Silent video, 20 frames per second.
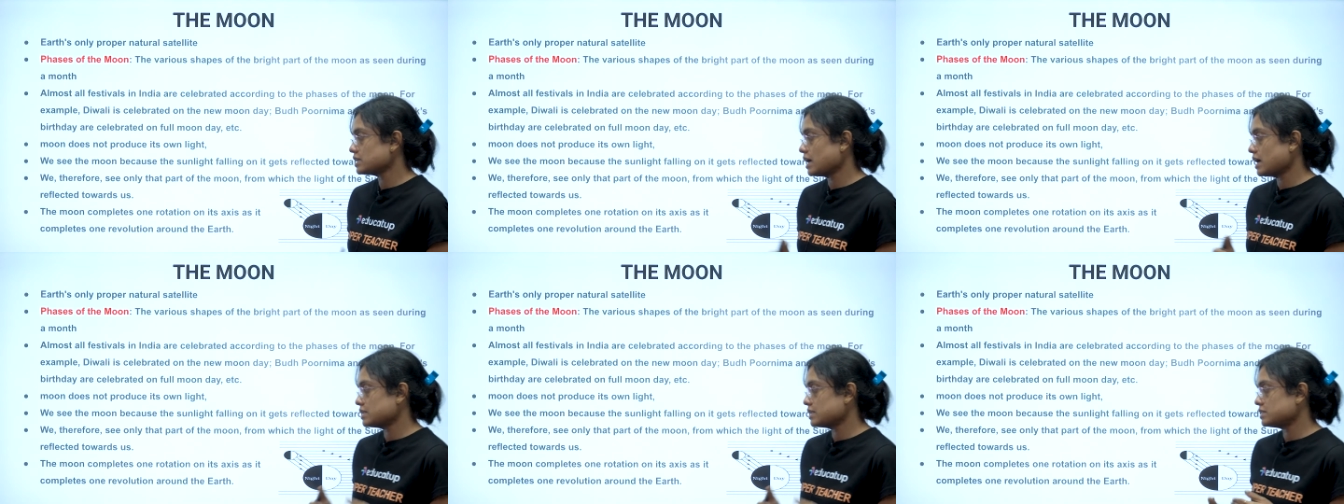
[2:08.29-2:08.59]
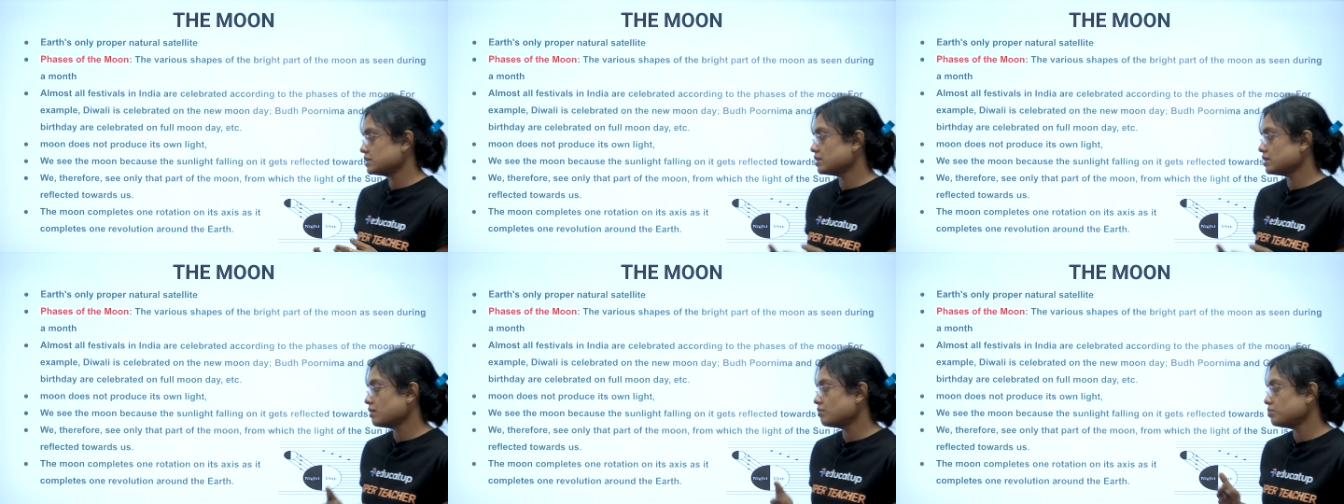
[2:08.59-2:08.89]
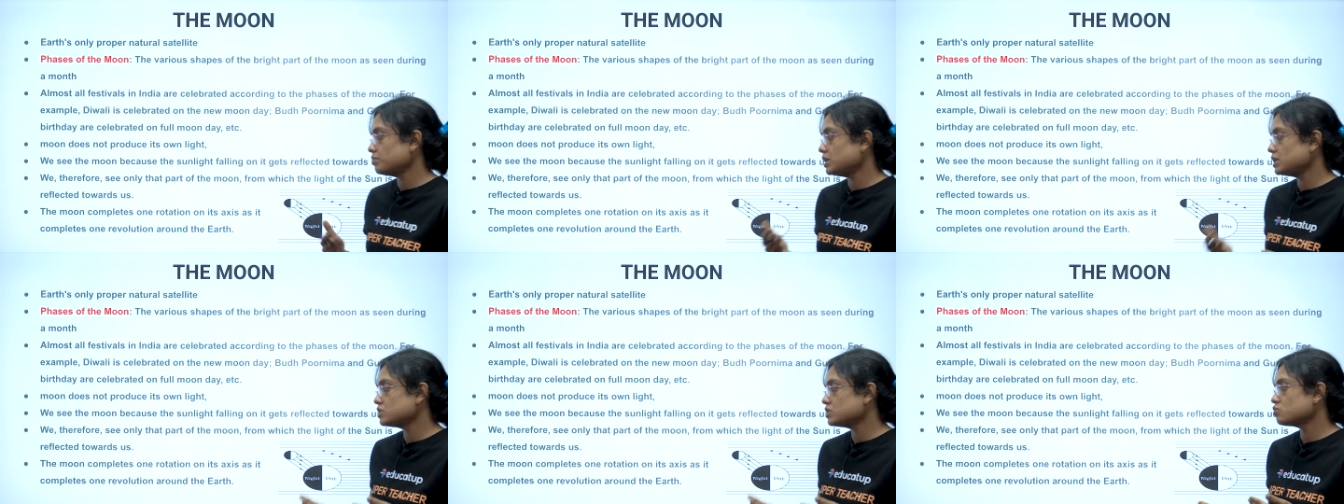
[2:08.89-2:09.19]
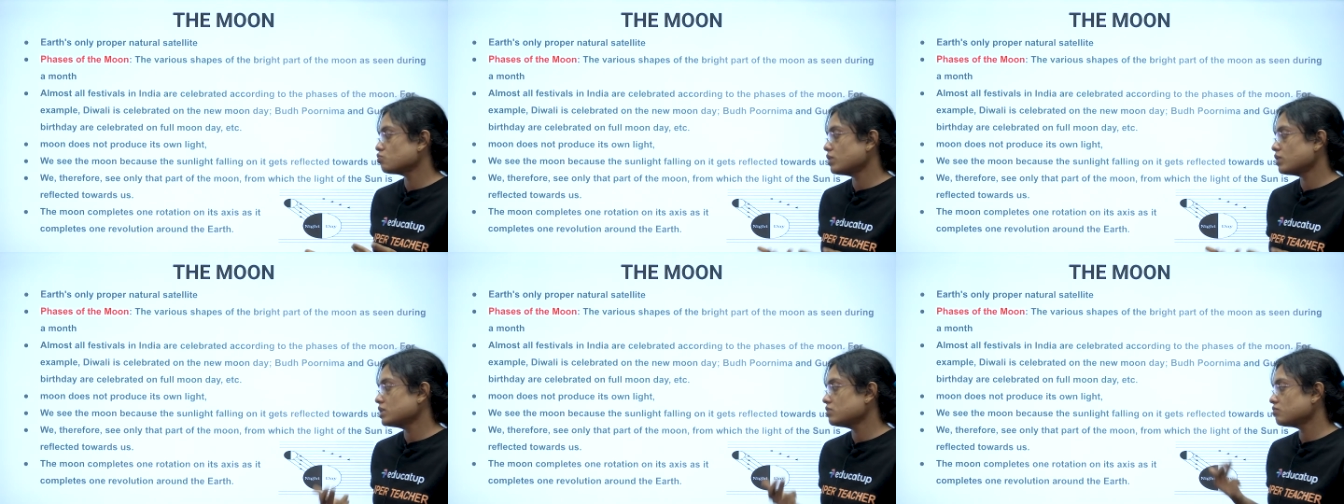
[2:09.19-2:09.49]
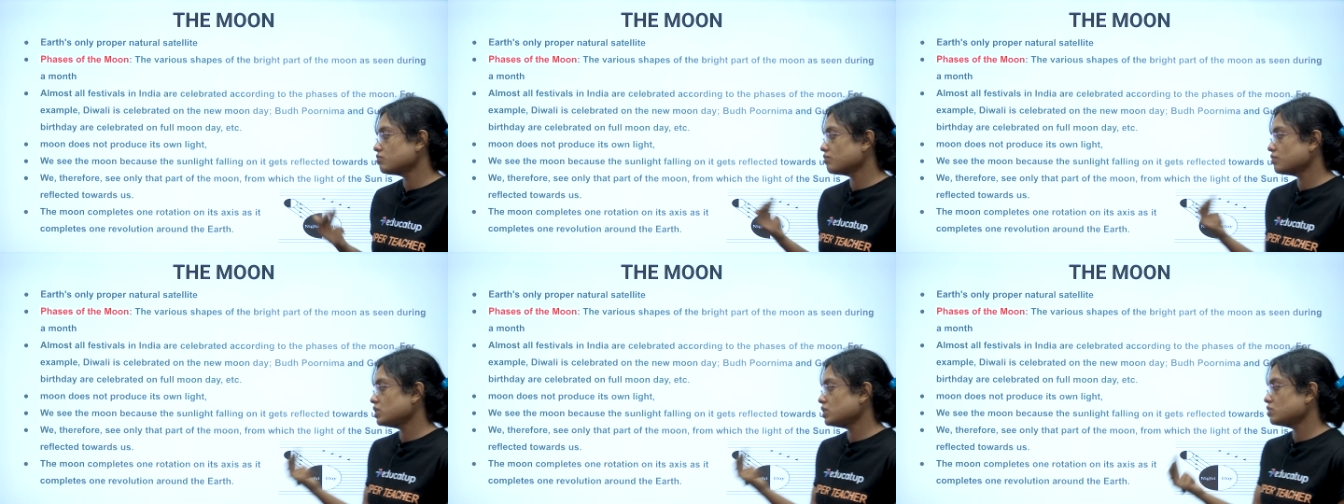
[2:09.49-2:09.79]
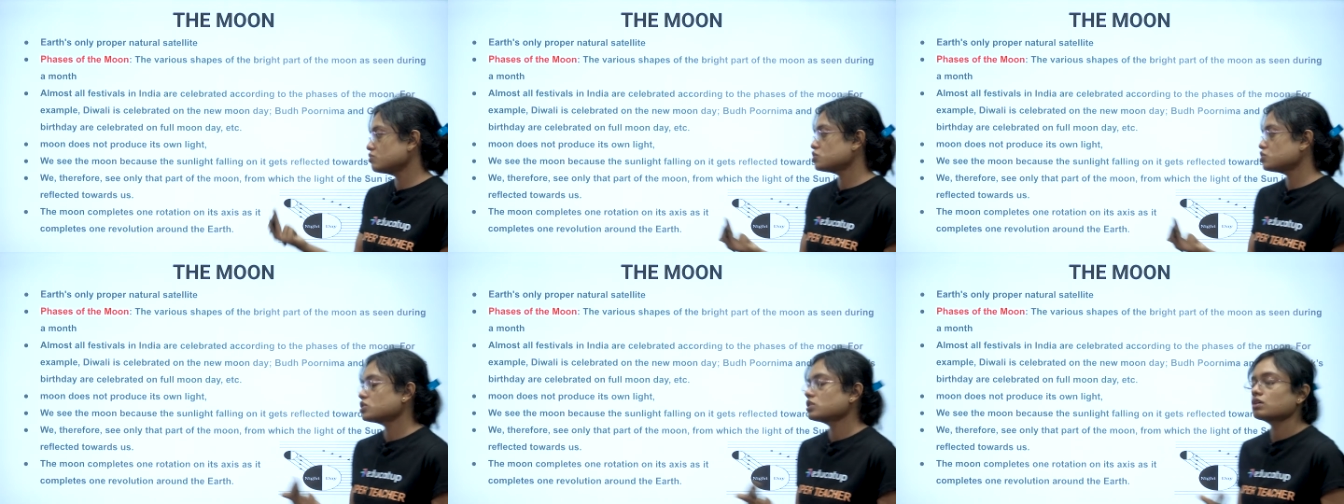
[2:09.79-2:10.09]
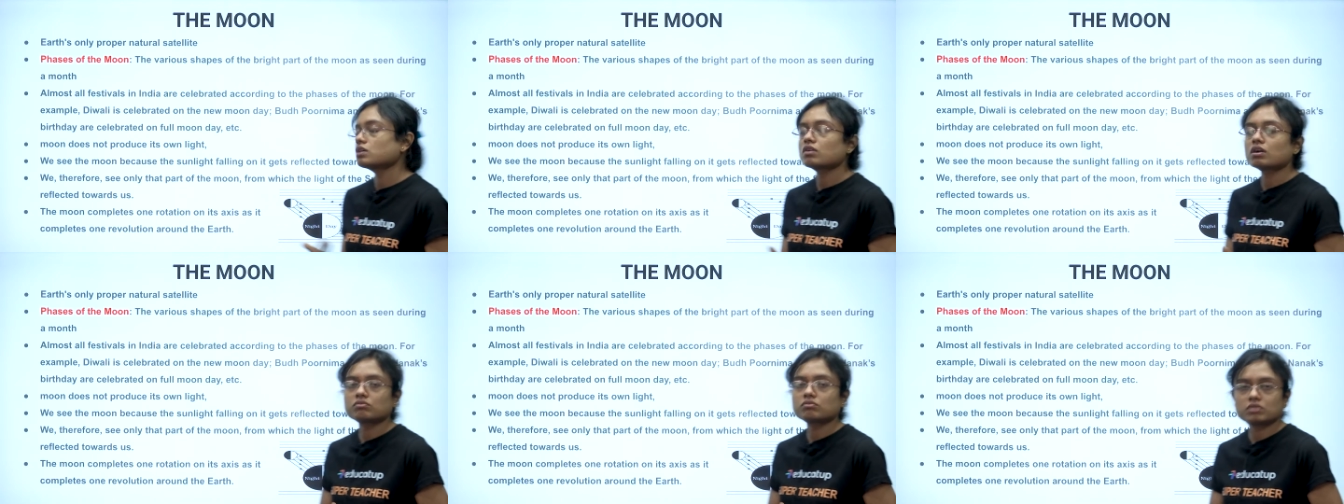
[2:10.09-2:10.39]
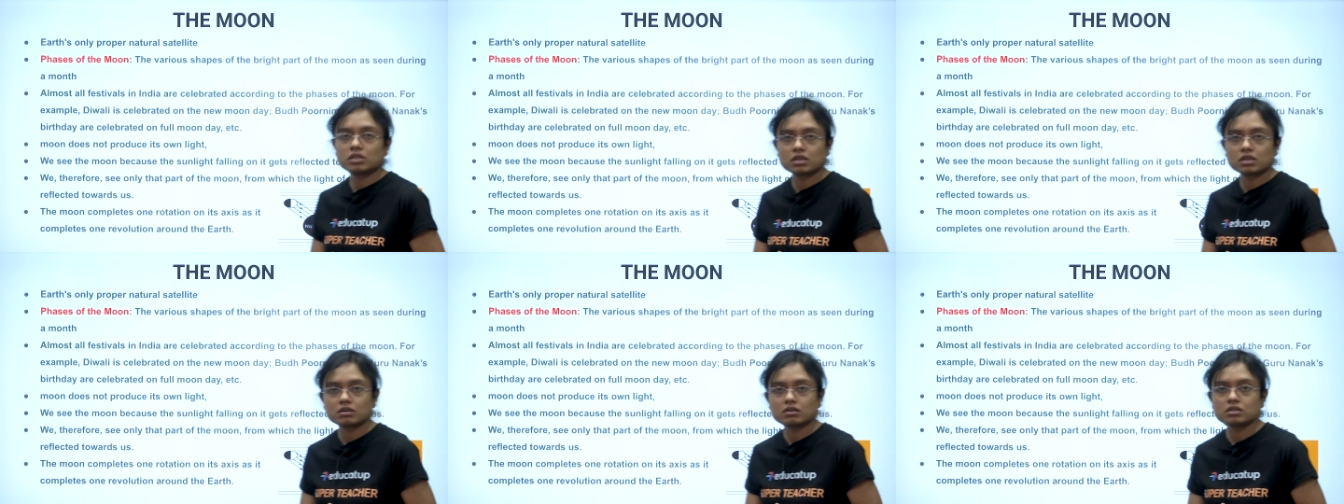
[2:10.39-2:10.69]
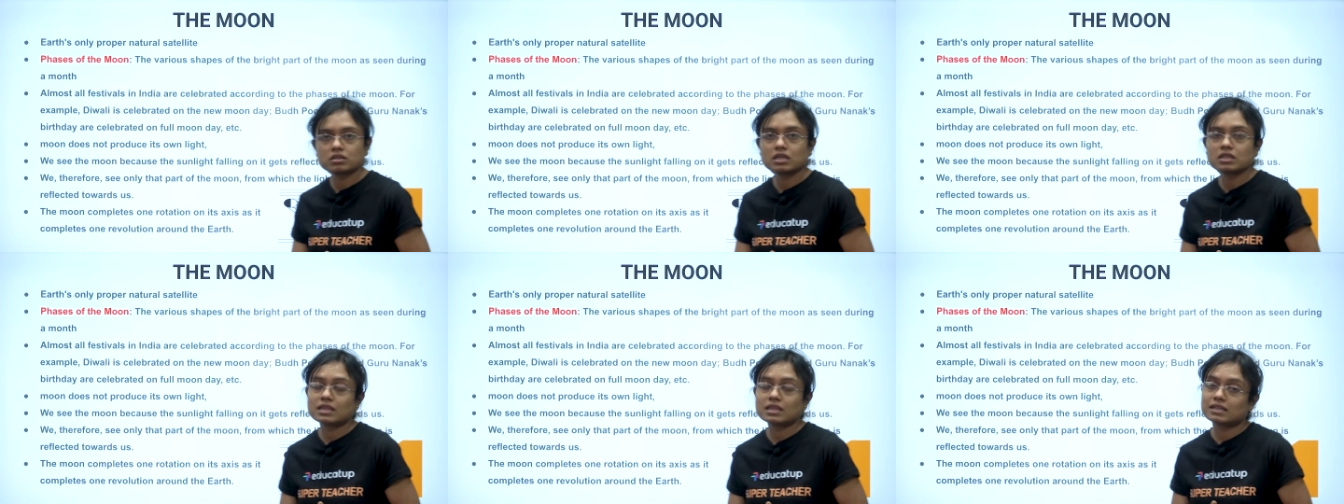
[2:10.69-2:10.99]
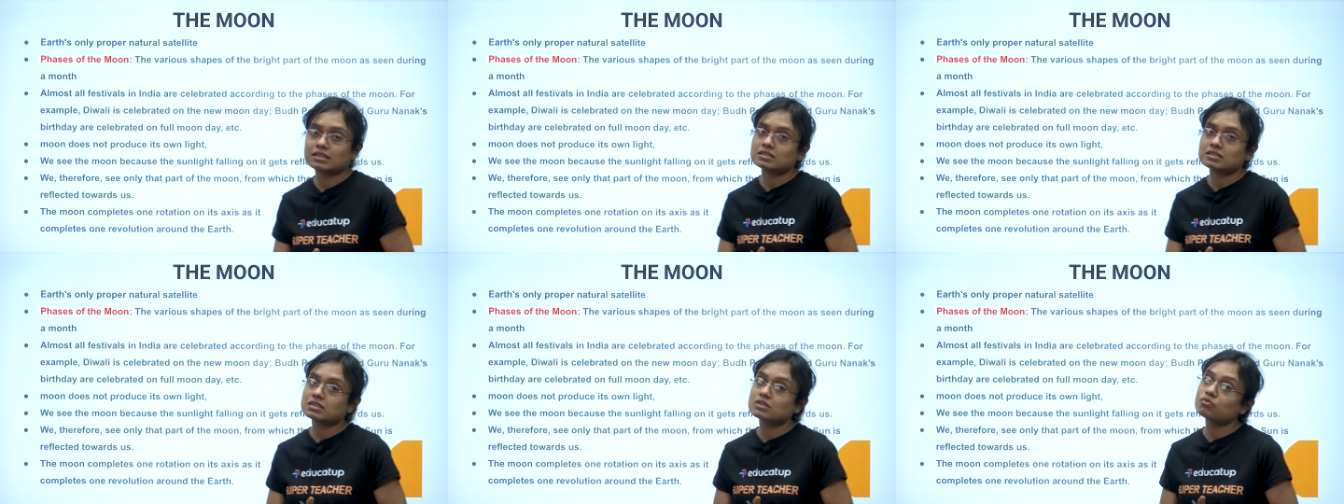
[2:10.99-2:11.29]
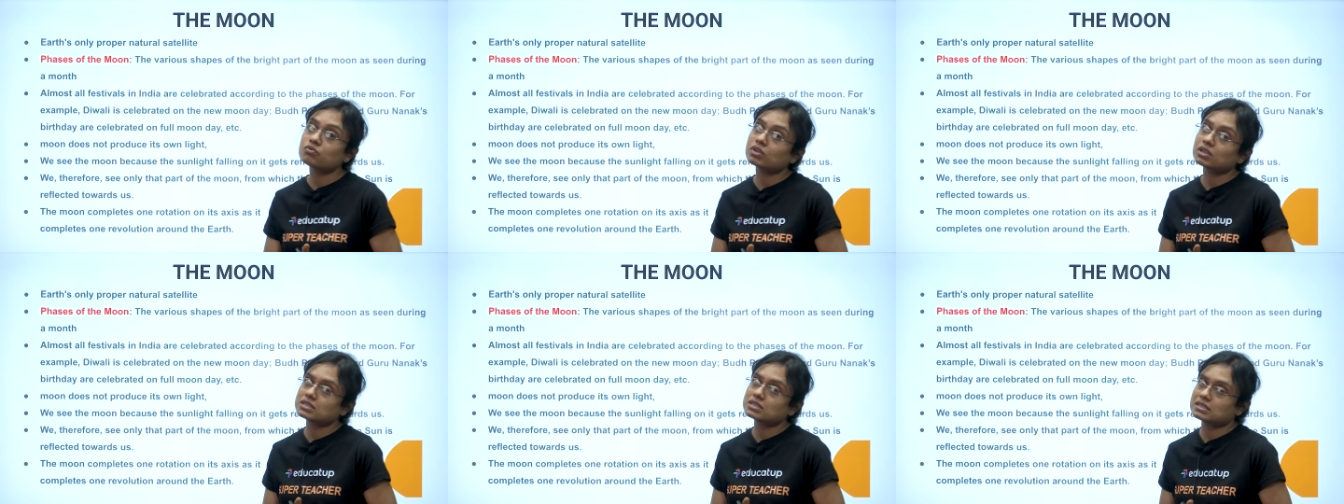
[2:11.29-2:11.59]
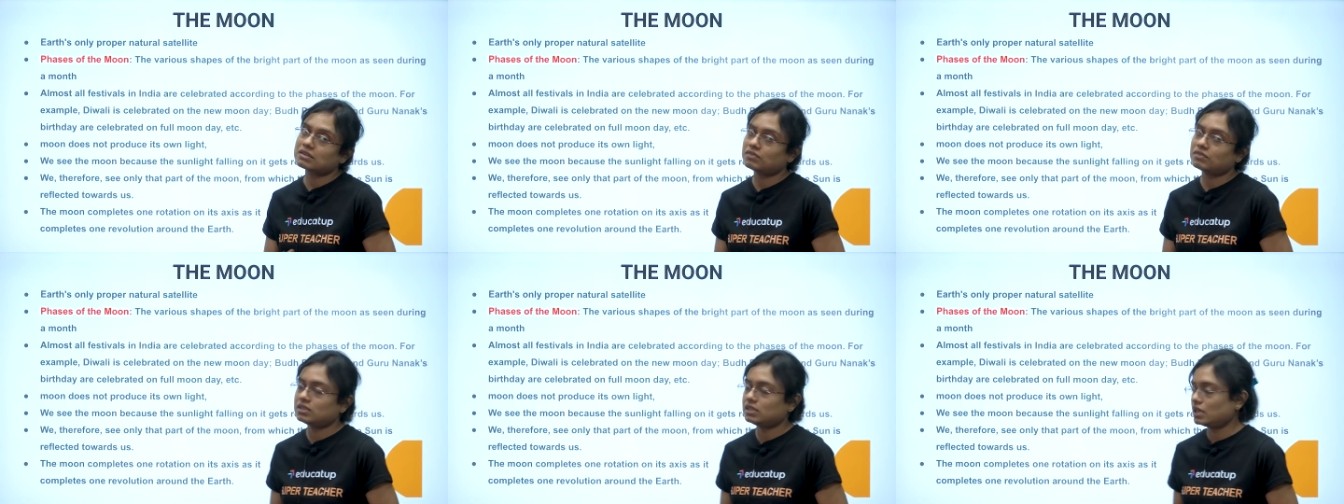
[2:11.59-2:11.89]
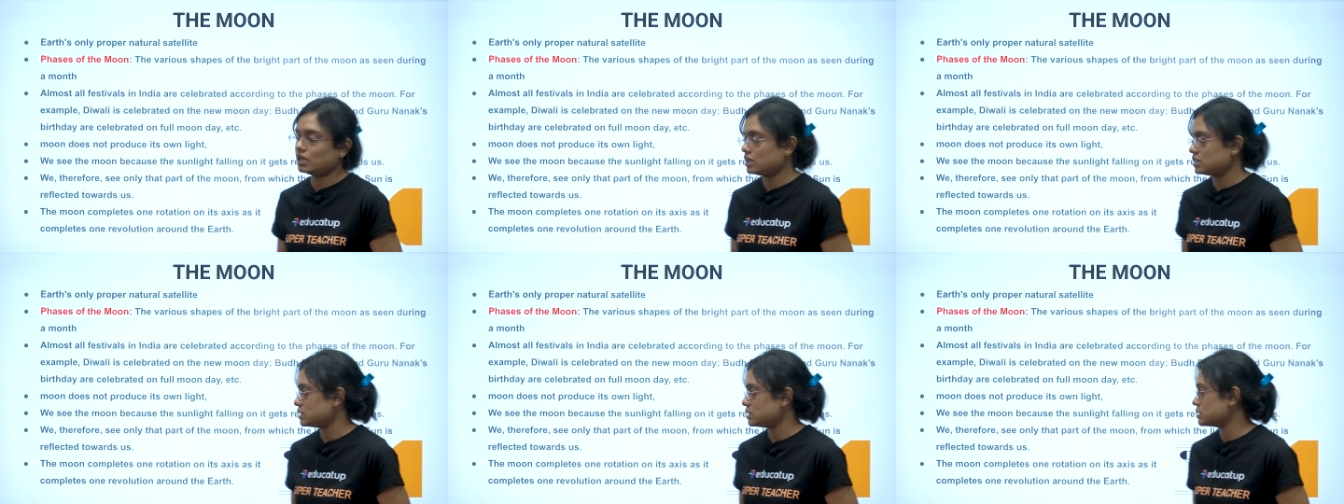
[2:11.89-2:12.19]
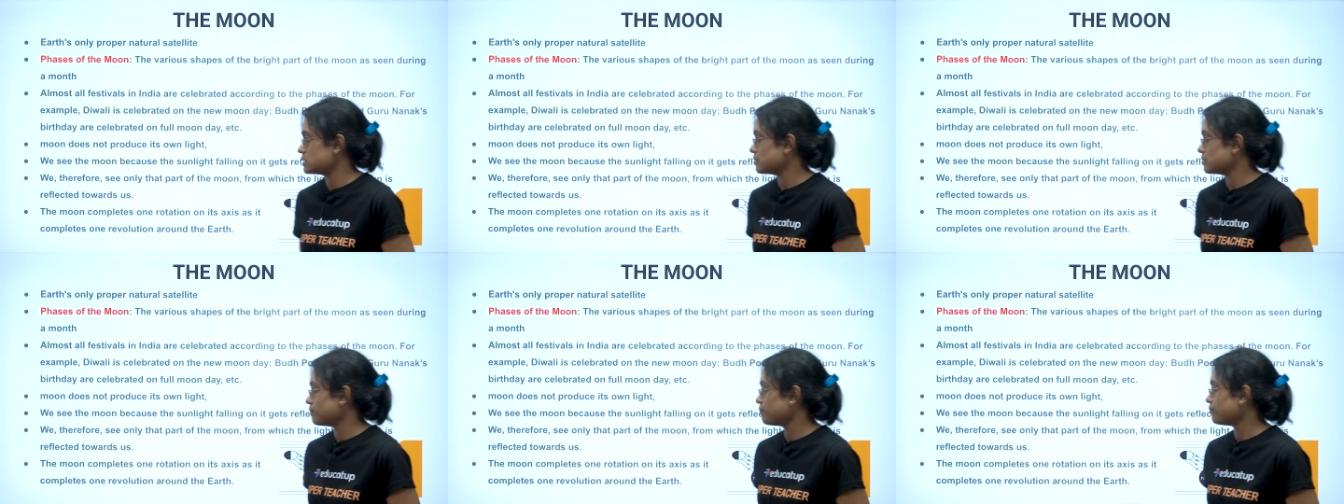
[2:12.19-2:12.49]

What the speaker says: as it completes one revolution around the earth, and that is in 27 days.